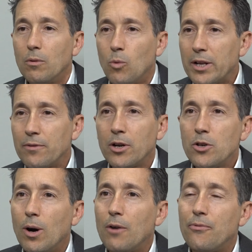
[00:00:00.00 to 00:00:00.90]
whatever
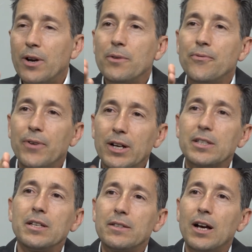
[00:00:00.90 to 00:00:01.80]
you are, very fair
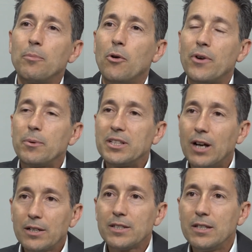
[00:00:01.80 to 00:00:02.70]
skin type or very
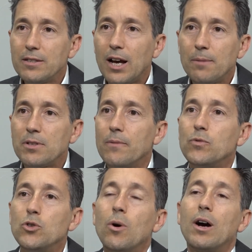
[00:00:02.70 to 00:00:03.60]
dark skin types,
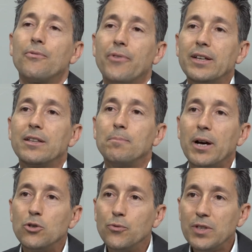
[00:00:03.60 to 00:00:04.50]
you are affected by
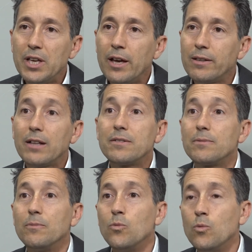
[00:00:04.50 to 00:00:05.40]
UVA, and that's
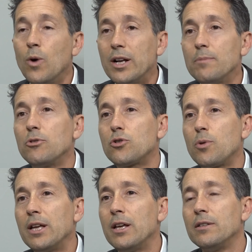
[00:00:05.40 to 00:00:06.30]
well
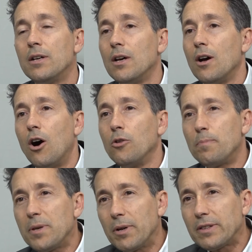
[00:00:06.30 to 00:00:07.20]
demonstrated on
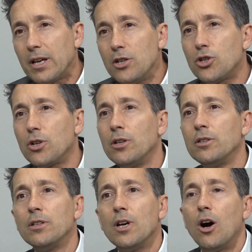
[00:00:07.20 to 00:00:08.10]

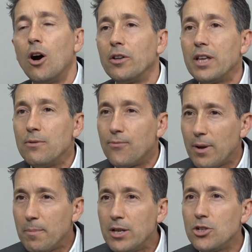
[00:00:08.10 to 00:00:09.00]
pigmentation, on
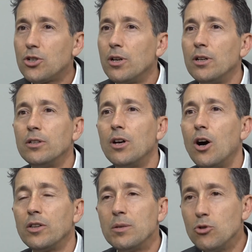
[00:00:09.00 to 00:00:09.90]
inflammation,
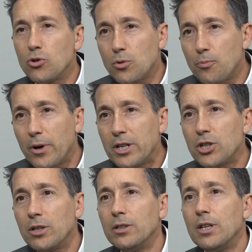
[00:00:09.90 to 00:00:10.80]
on
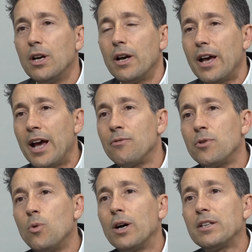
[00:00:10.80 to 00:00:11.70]
immunosuppression.
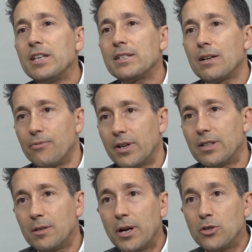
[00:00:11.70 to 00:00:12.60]
Everyone is
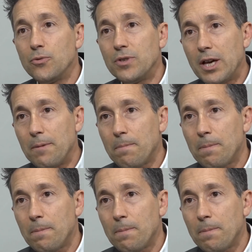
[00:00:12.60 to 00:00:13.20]
affected by UVA.